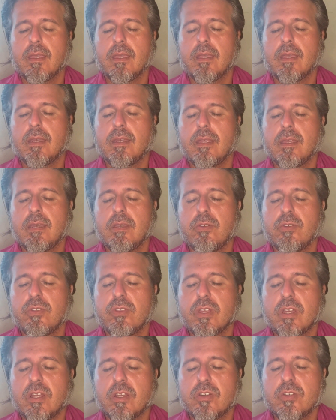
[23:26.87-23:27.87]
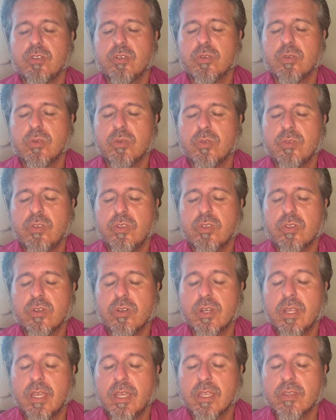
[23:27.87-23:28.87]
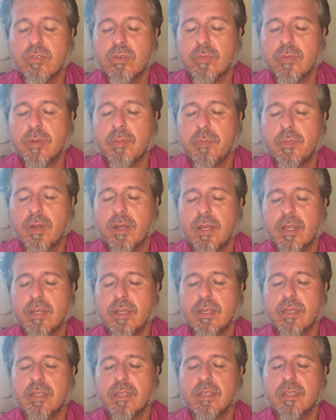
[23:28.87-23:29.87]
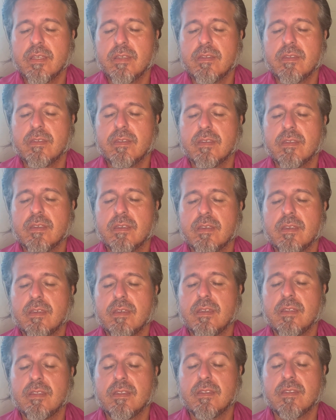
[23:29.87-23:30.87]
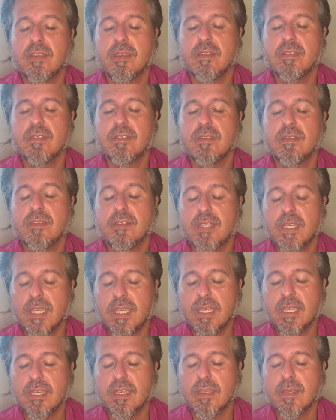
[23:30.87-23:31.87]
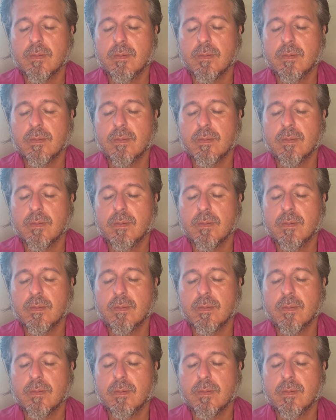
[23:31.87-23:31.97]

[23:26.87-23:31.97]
And then you start to disconnect from the part that is, in a sense, is thinking,